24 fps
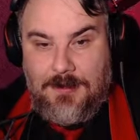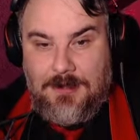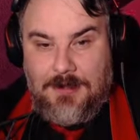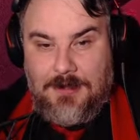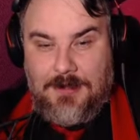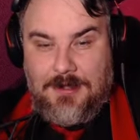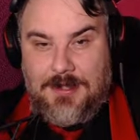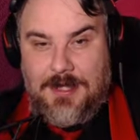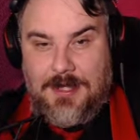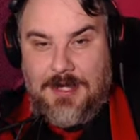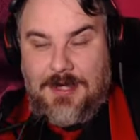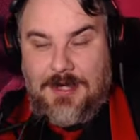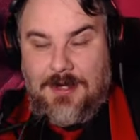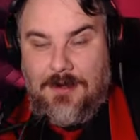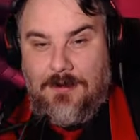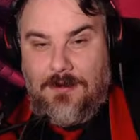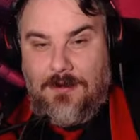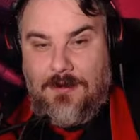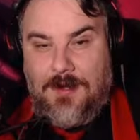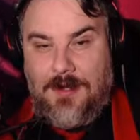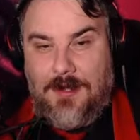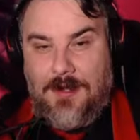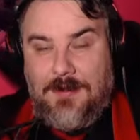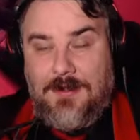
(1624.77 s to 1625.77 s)
take off.
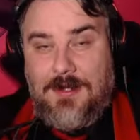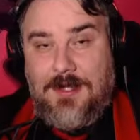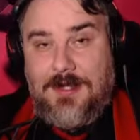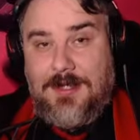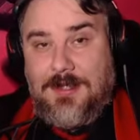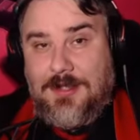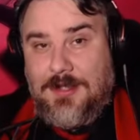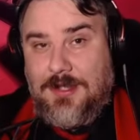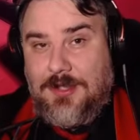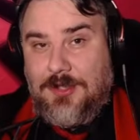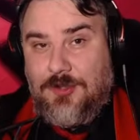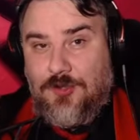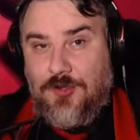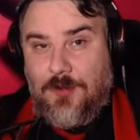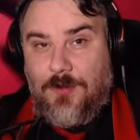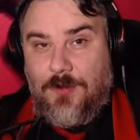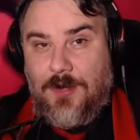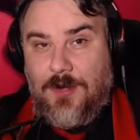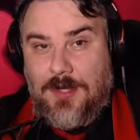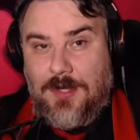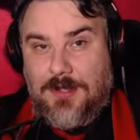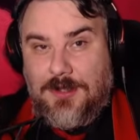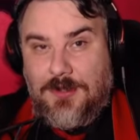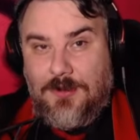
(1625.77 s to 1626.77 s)
This
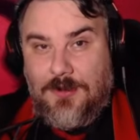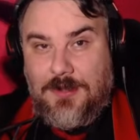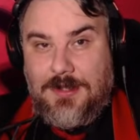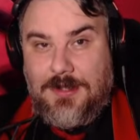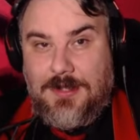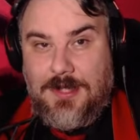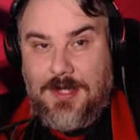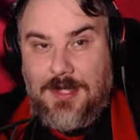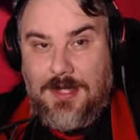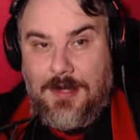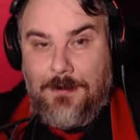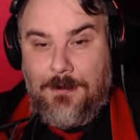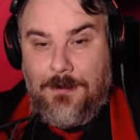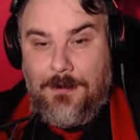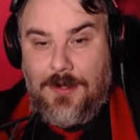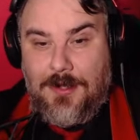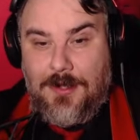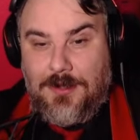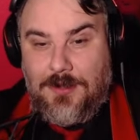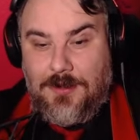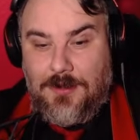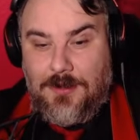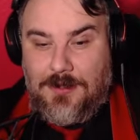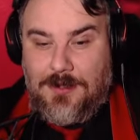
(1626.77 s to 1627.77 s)
tripwire is always here. Make
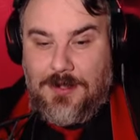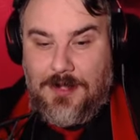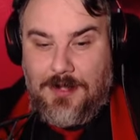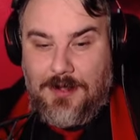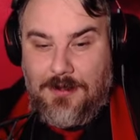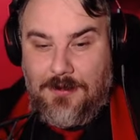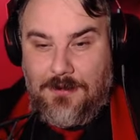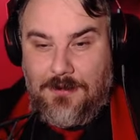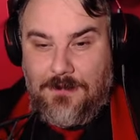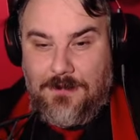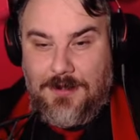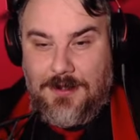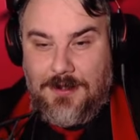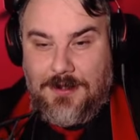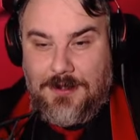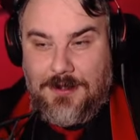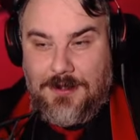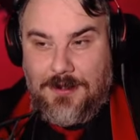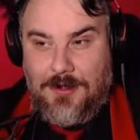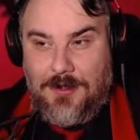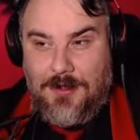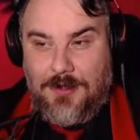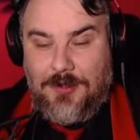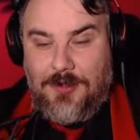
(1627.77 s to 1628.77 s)
sure you take off this
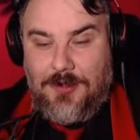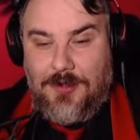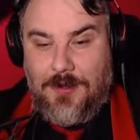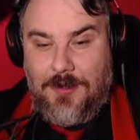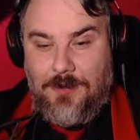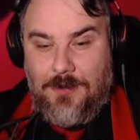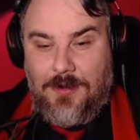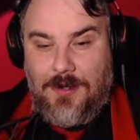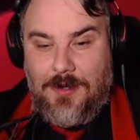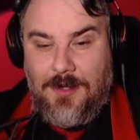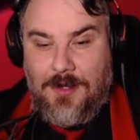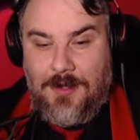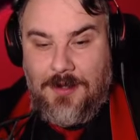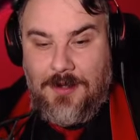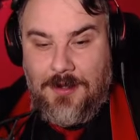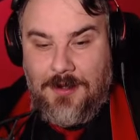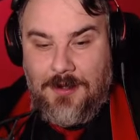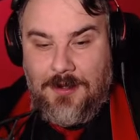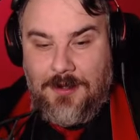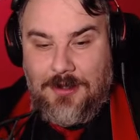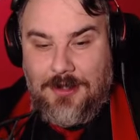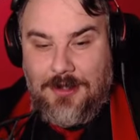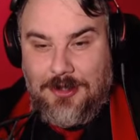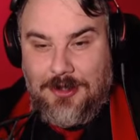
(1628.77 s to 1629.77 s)
tripwire.
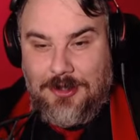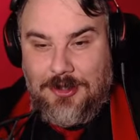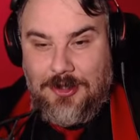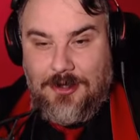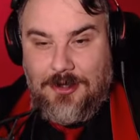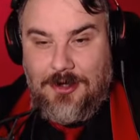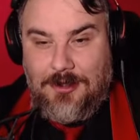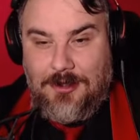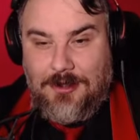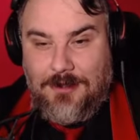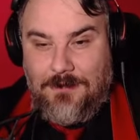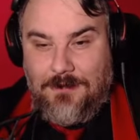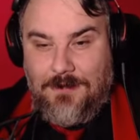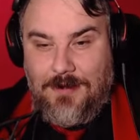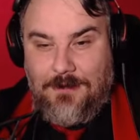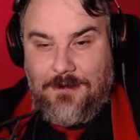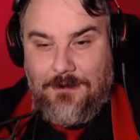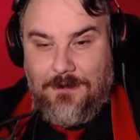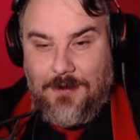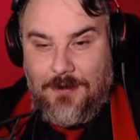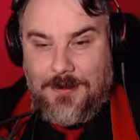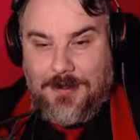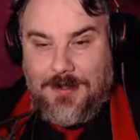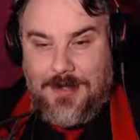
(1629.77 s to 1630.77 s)
No shotguns or
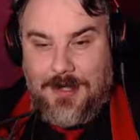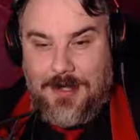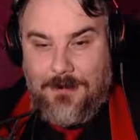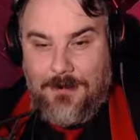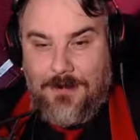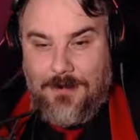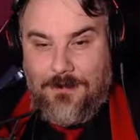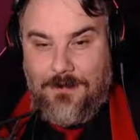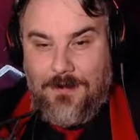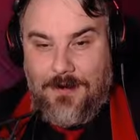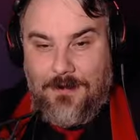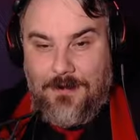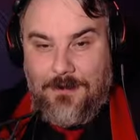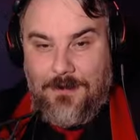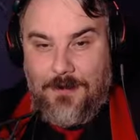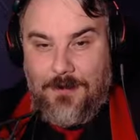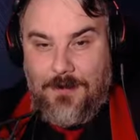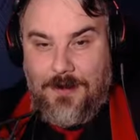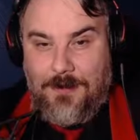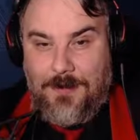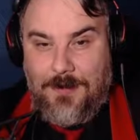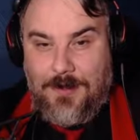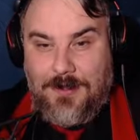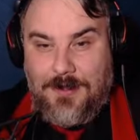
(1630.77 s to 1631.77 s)
flamethrowers yet. My favourite
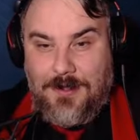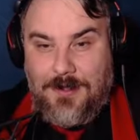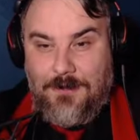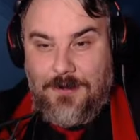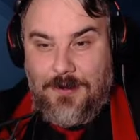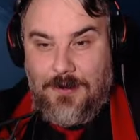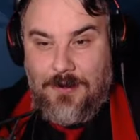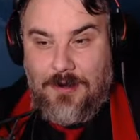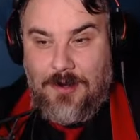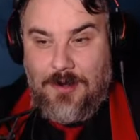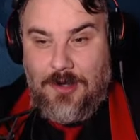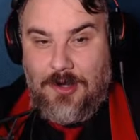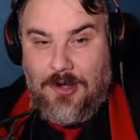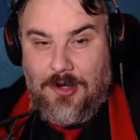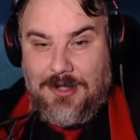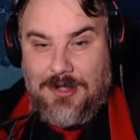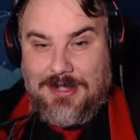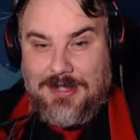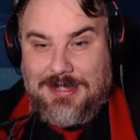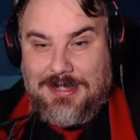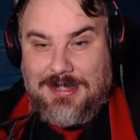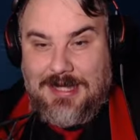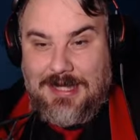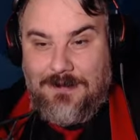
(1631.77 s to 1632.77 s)
weapons. I feel a lot
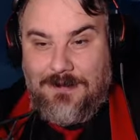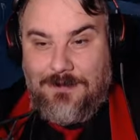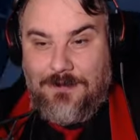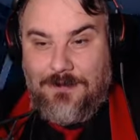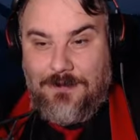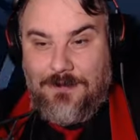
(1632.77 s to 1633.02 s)
safe